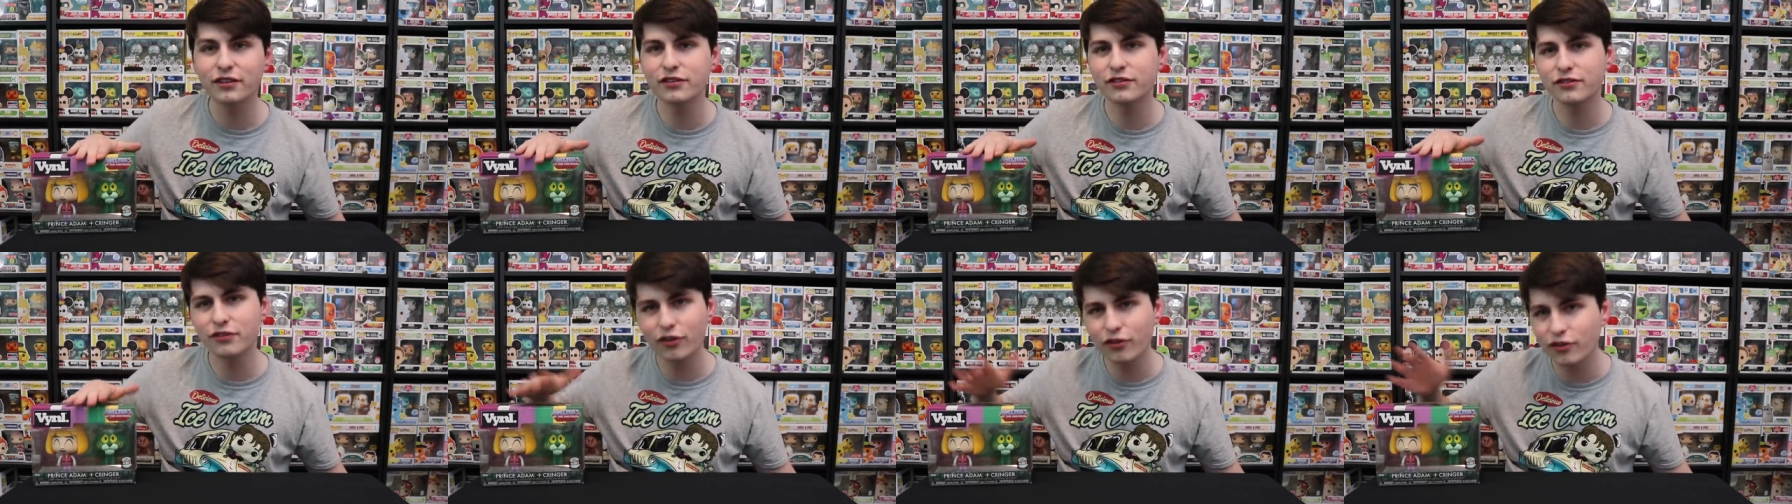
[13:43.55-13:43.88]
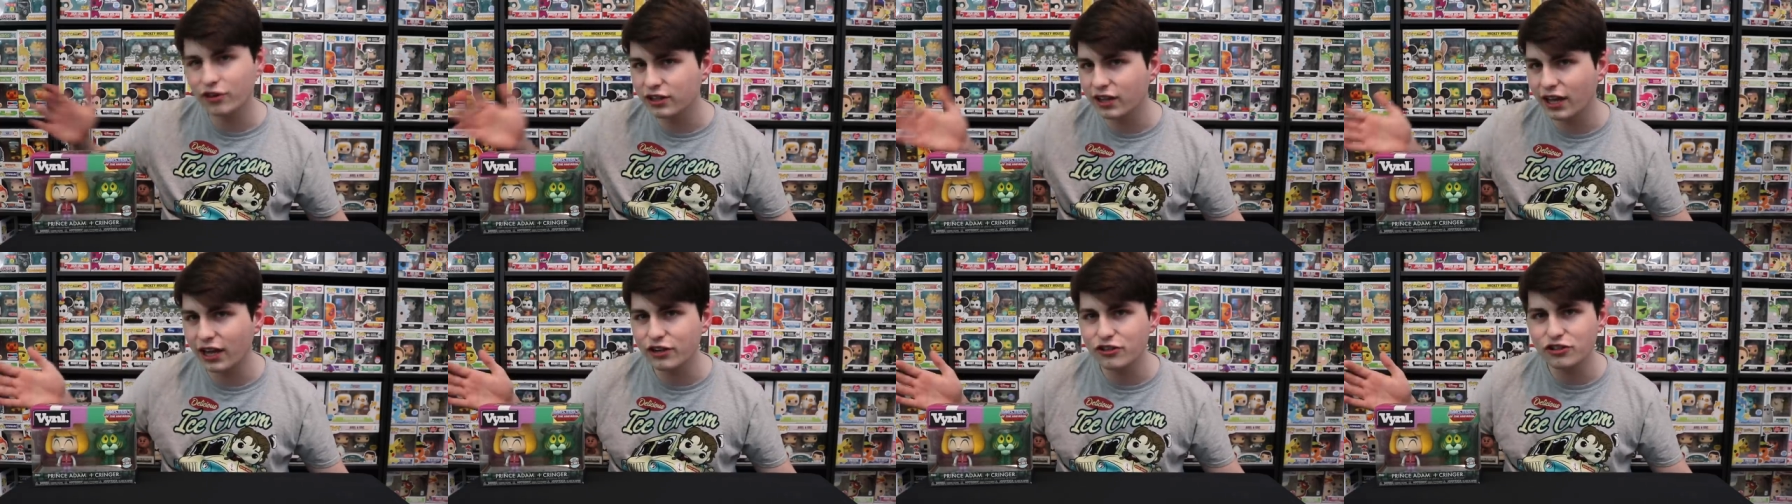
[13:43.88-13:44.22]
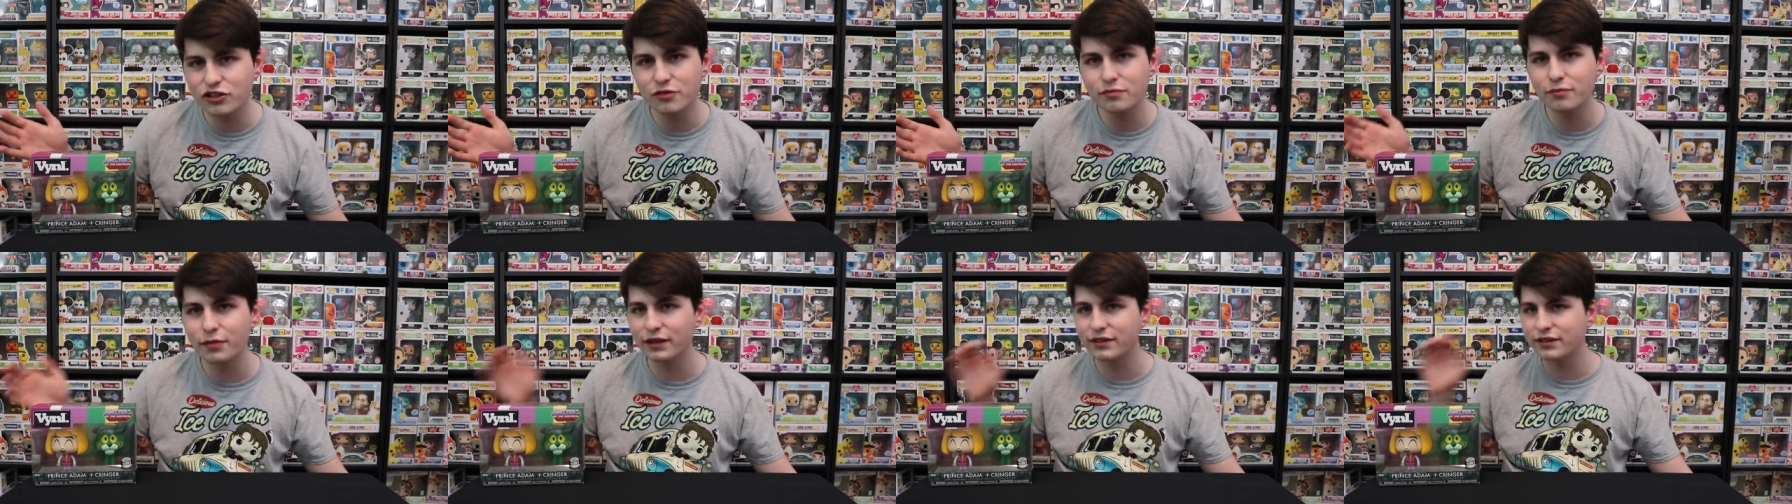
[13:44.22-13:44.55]
It's her
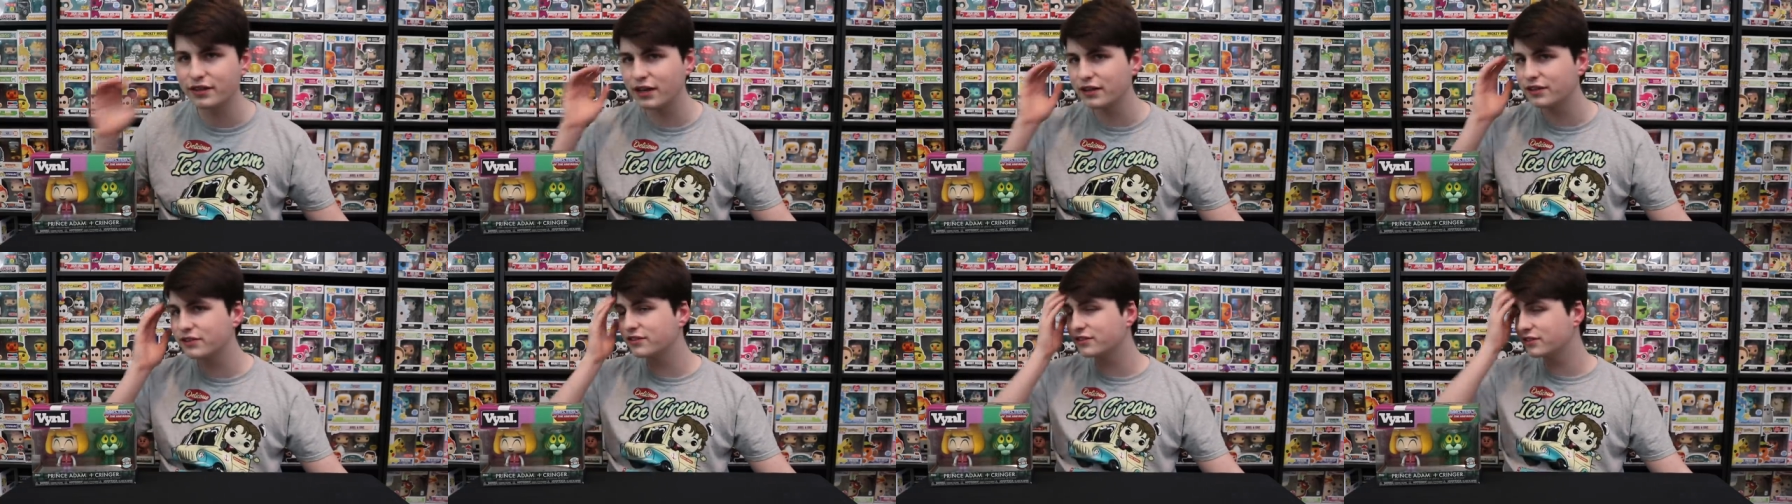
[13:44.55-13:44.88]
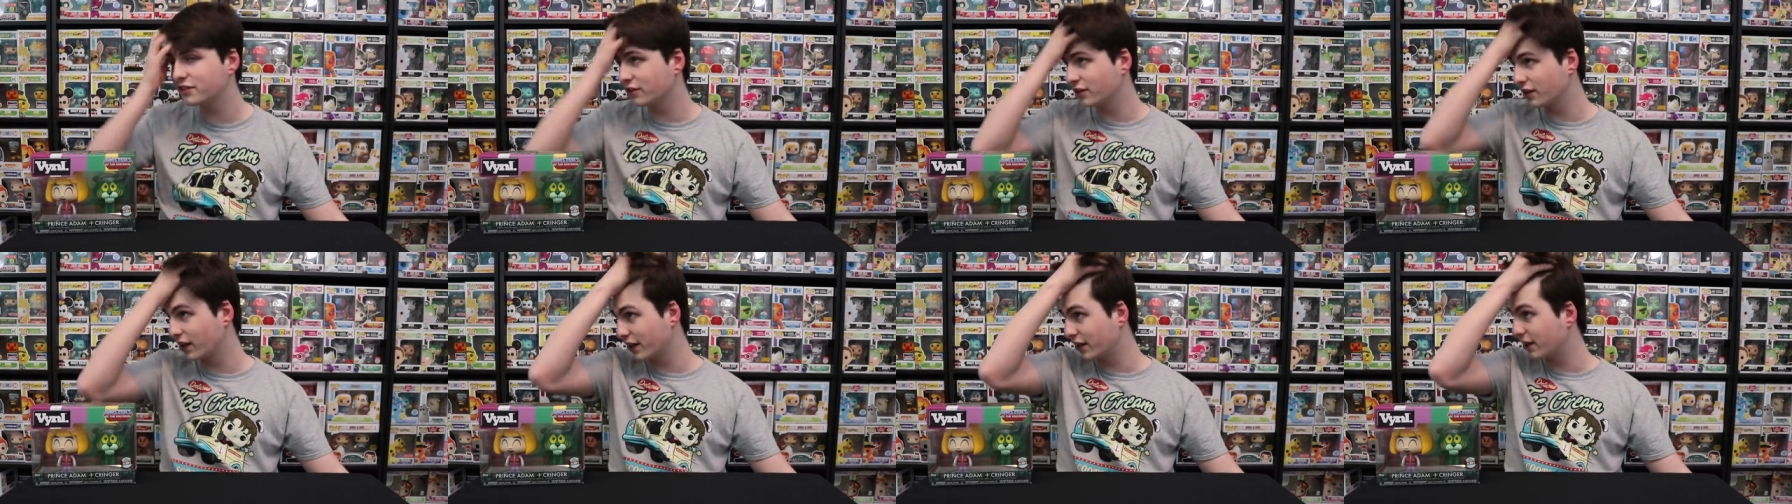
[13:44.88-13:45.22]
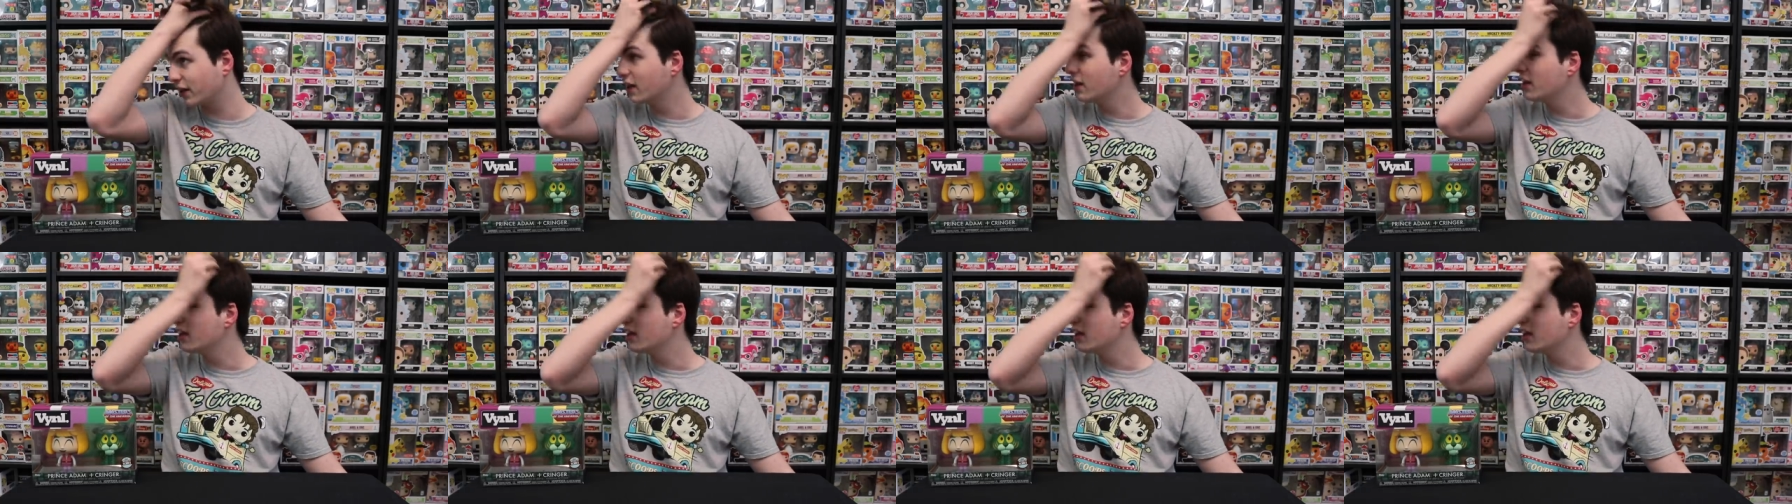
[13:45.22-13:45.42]
collection, but it's still, like,